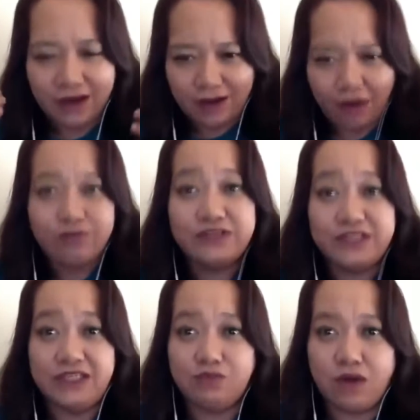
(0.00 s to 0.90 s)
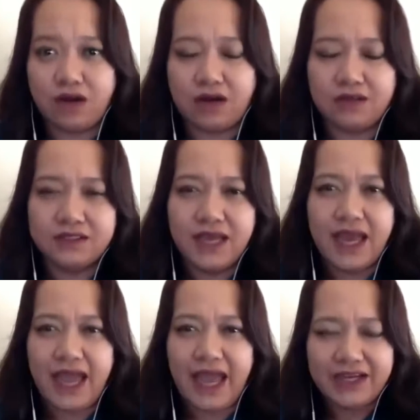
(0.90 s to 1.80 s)
overseas workers.
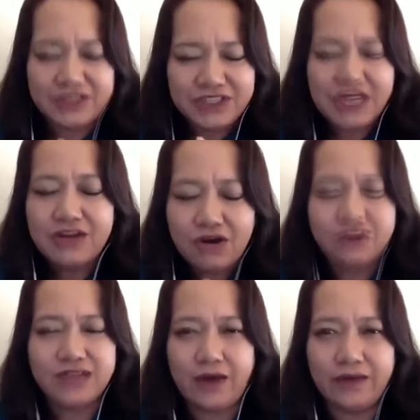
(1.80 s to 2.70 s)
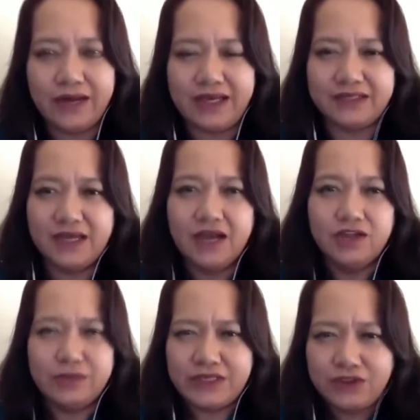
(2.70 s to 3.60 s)
And she knows how it is
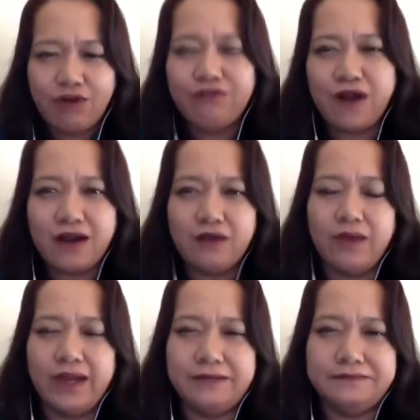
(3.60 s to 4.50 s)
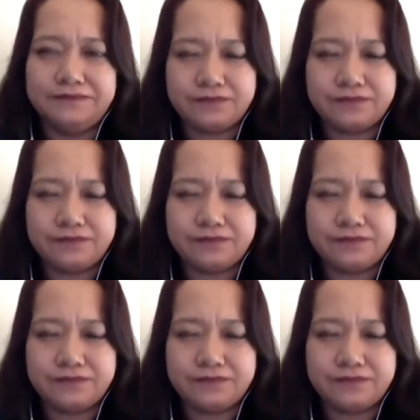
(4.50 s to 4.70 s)
to be so far away.